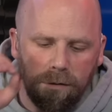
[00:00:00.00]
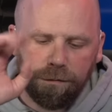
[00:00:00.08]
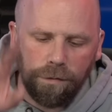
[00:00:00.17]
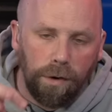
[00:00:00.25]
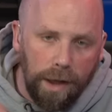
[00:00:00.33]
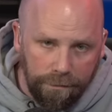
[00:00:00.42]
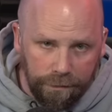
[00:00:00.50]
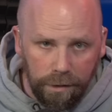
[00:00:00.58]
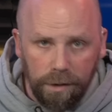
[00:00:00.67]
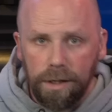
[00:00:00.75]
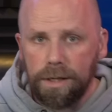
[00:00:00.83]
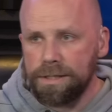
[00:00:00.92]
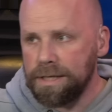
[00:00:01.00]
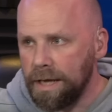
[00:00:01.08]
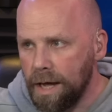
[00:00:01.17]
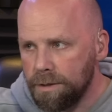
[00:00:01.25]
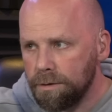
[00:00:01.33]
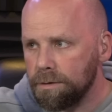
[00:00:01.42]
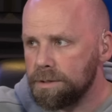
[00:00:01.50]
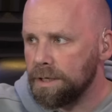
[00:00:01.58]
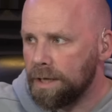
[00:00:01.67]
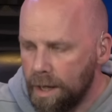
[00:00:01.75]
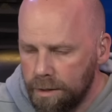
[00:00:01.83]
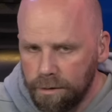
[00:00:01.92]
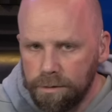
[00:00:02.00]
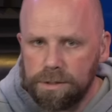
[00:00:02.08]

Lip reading: And forever, together, together,